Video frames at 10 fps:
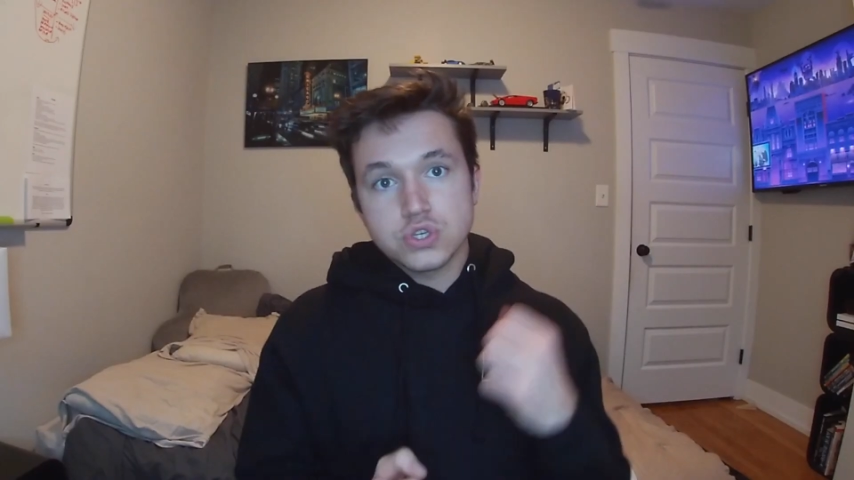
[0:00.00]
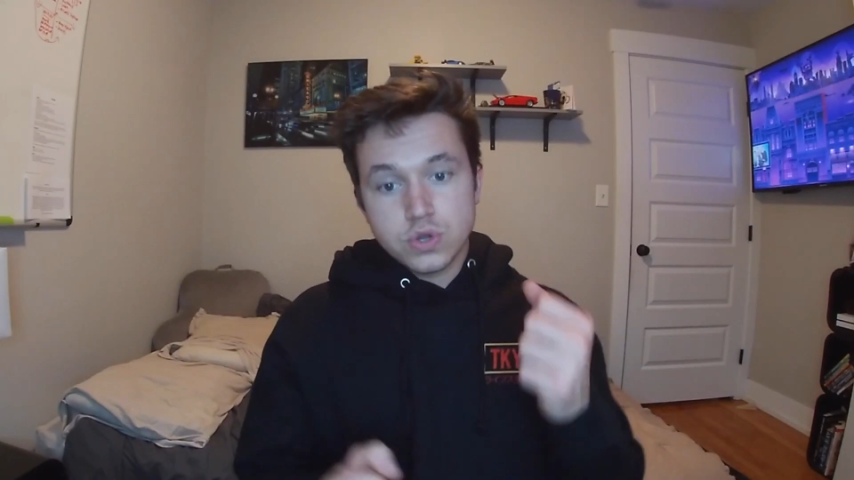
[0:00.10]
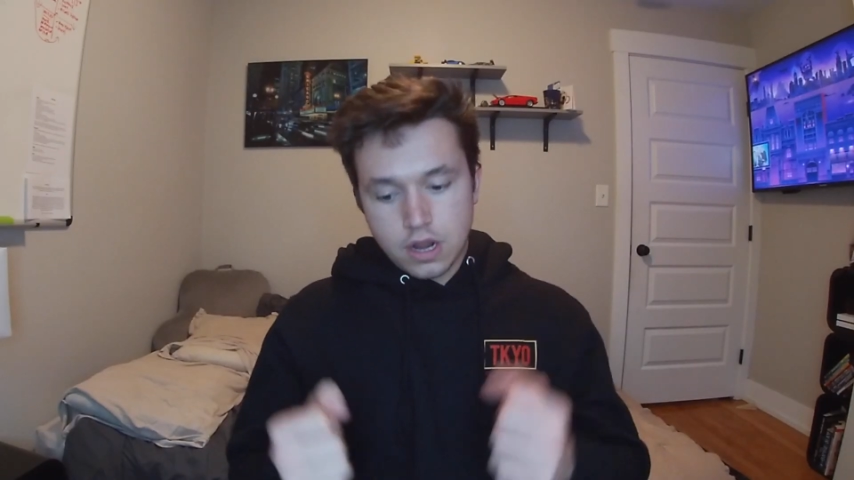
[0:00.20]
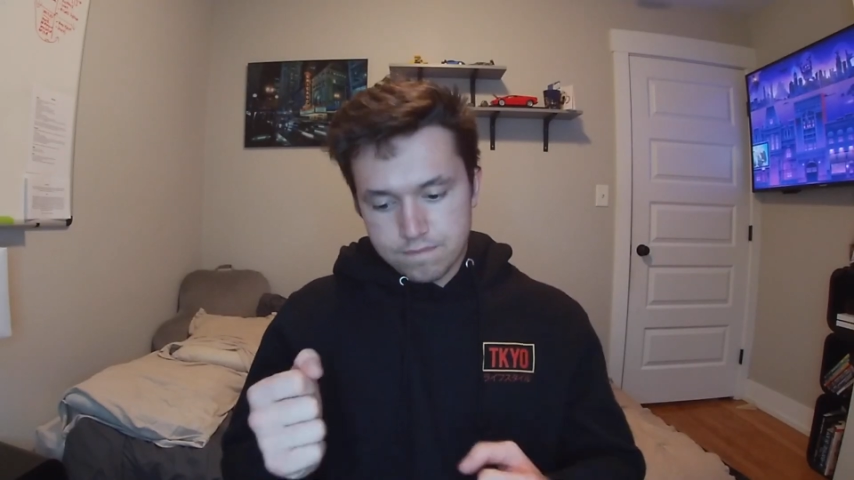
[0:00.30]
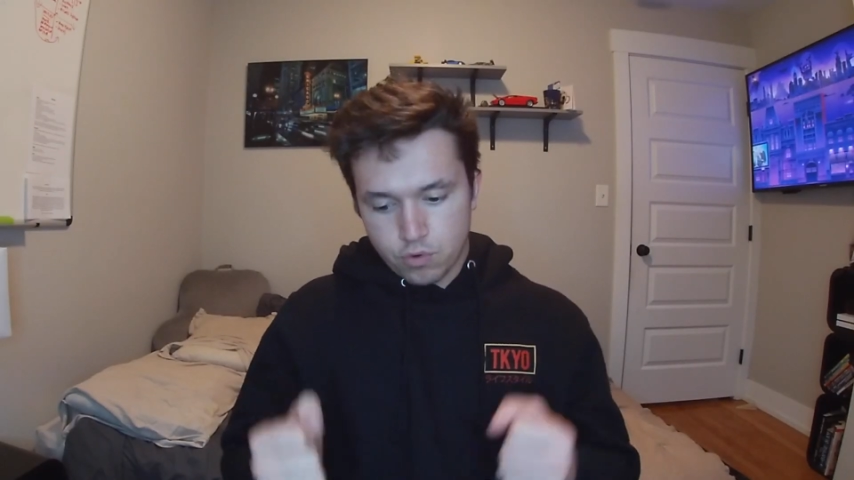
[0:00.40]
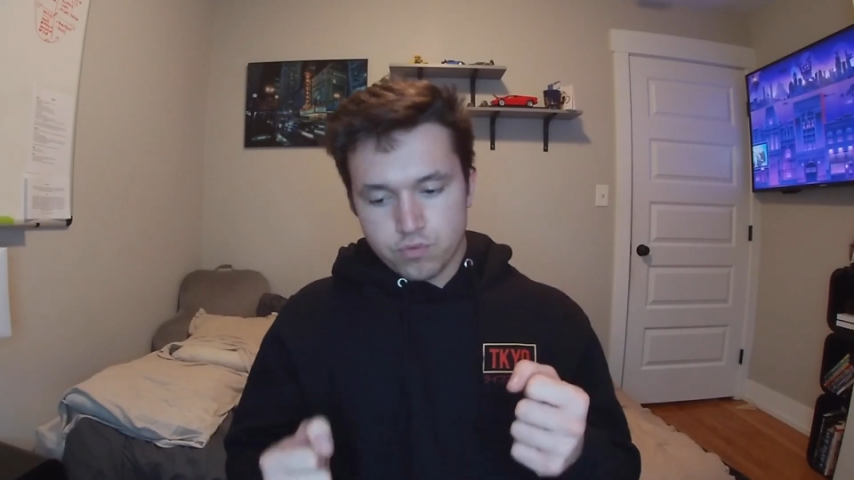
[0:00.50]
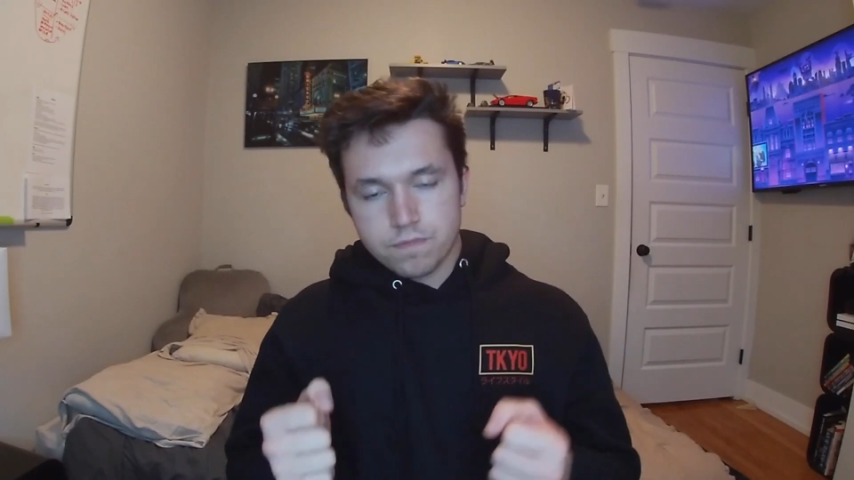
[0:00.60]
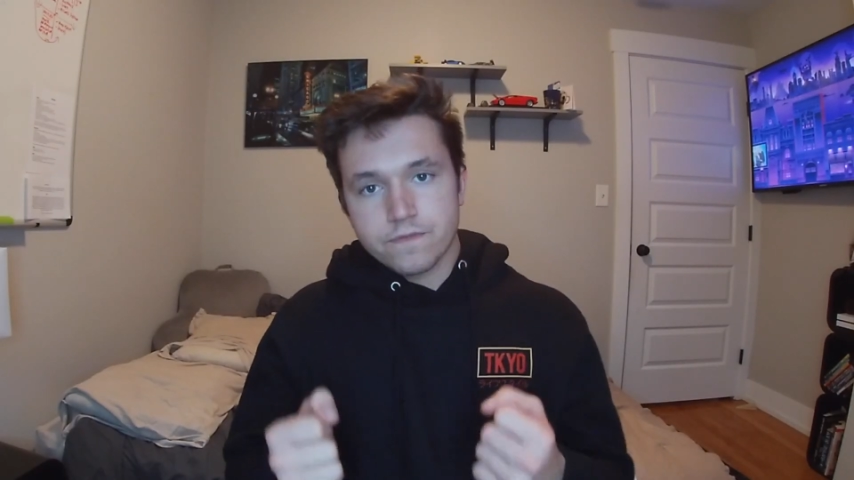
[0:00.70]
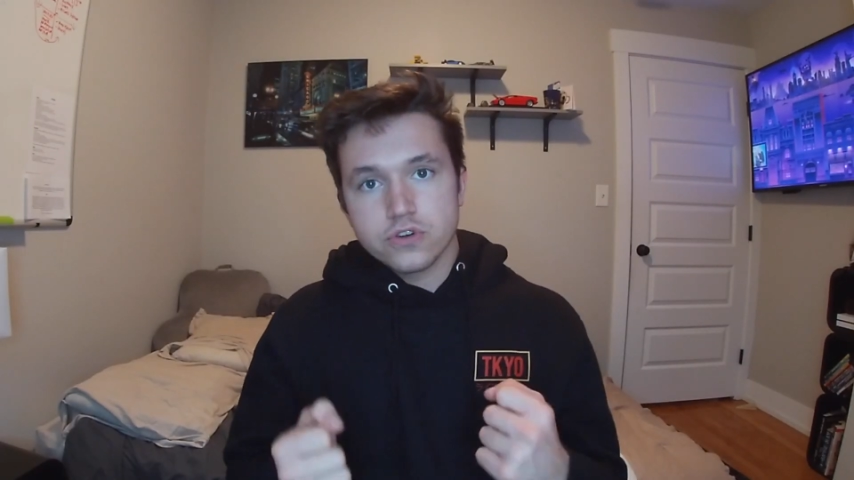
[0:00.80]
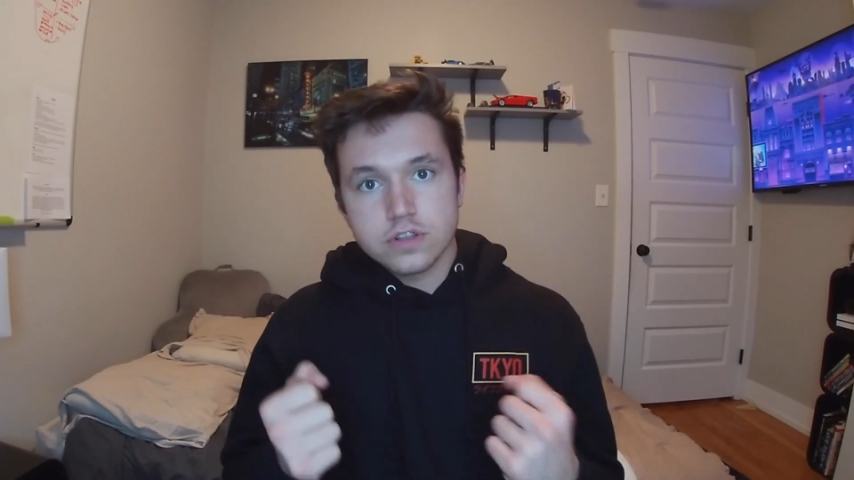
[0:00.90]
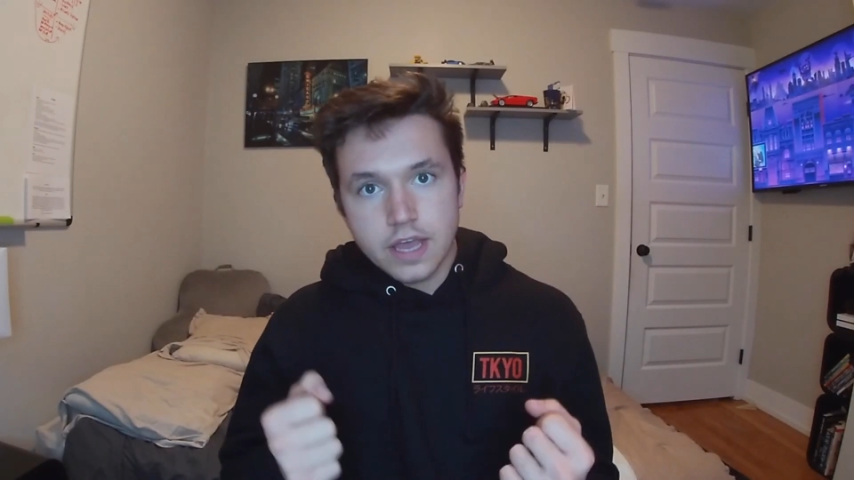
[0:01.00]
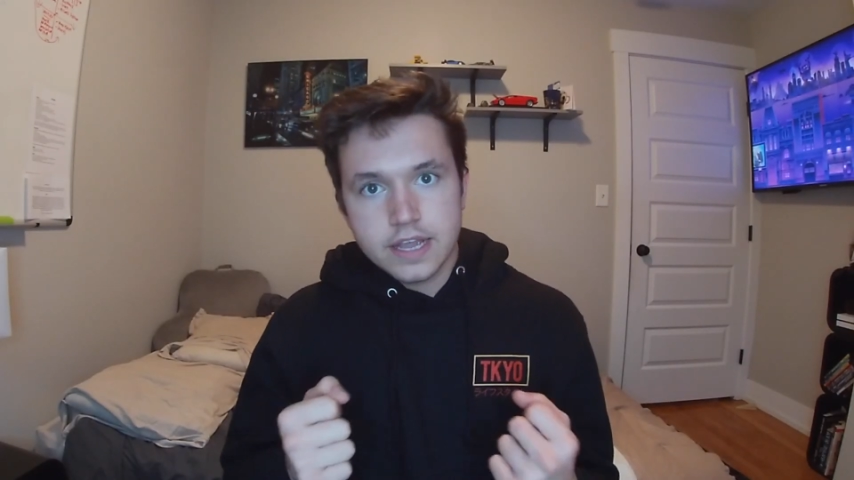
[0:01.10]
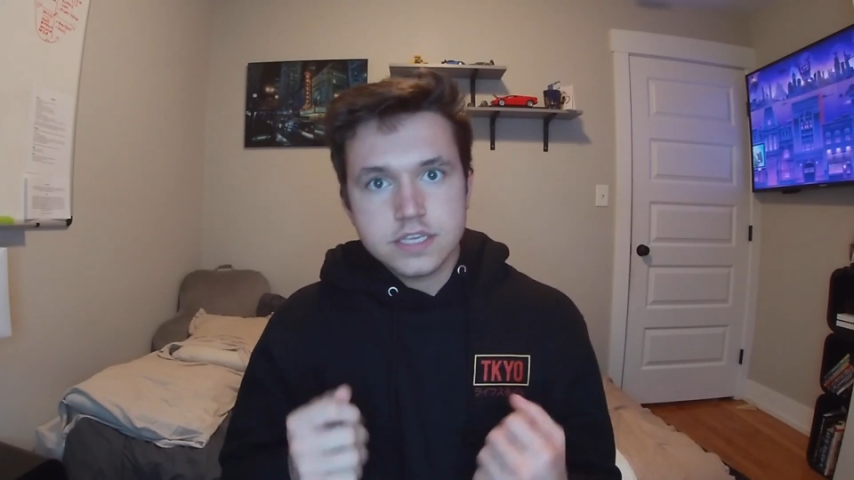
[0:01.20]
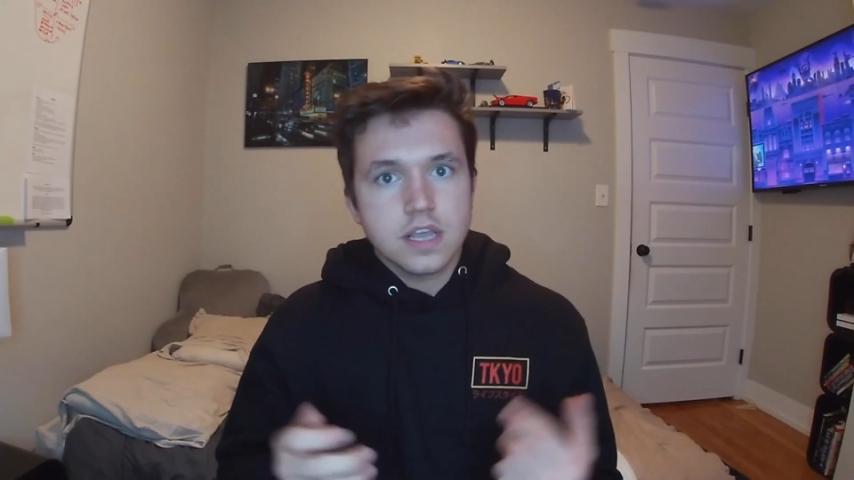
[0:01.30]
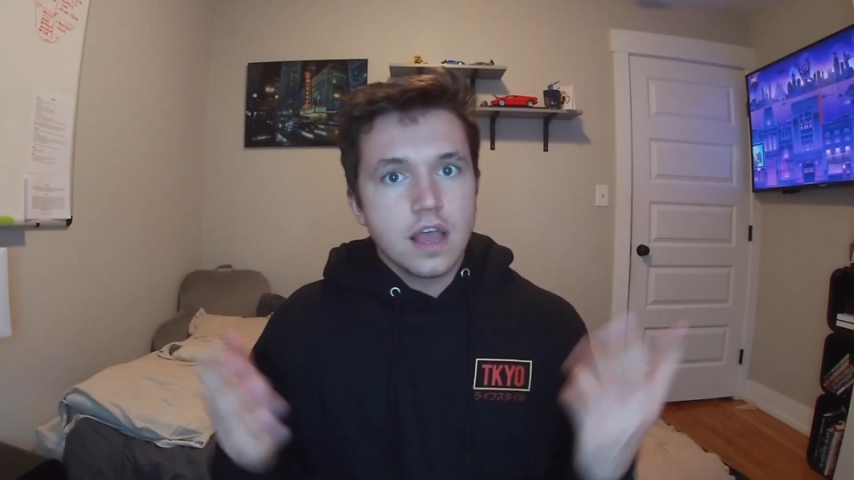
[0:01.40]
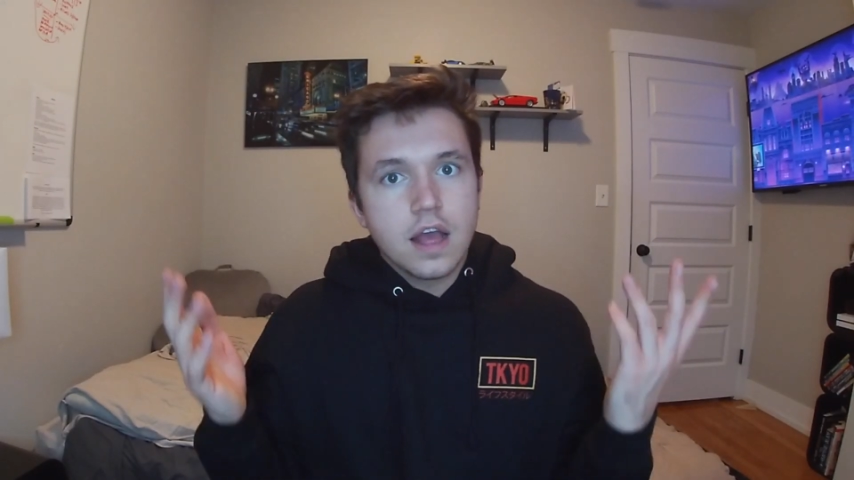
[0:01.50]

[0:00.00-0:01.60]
so you could have more room for your legs.